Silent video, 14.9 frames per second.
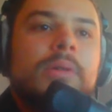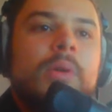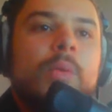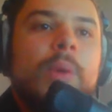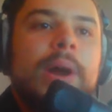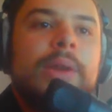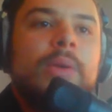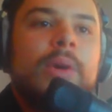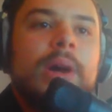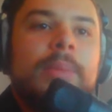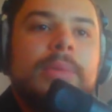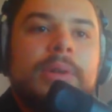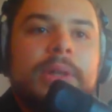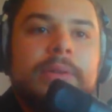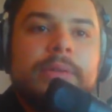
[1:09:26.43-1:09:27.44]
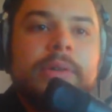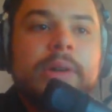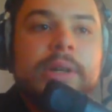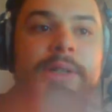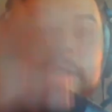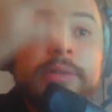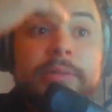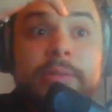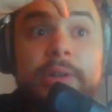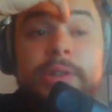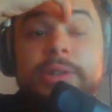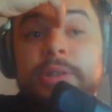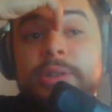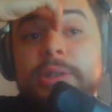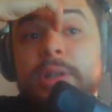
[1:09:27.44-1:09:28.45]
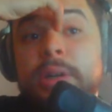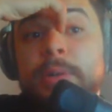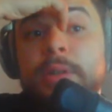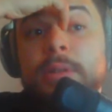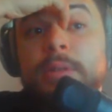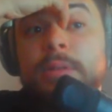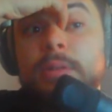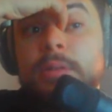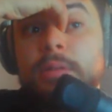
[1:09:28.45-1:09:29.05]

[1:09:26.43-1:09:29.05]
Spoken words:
Why do I believe crazy inflation is coming?